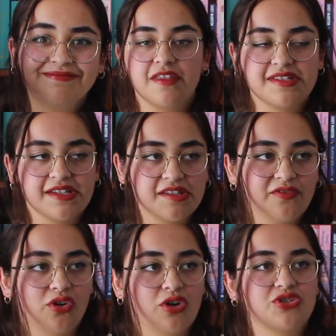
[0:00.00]
The Six
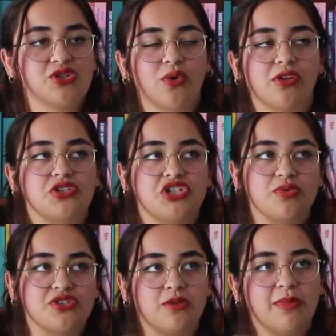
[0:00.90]
of Crows duology
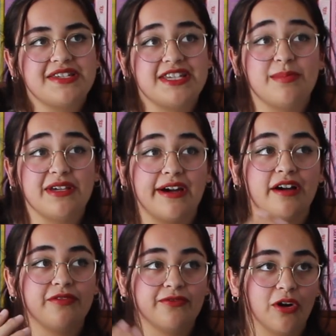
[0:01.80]
was on my
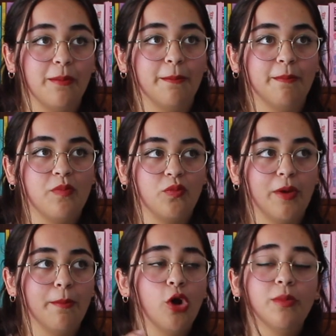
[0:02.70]
TBR from
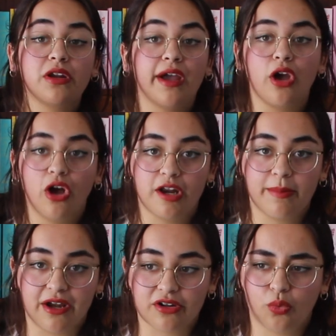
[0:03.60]
the moment I heard
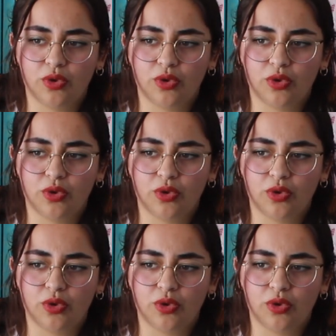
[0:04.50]
about it,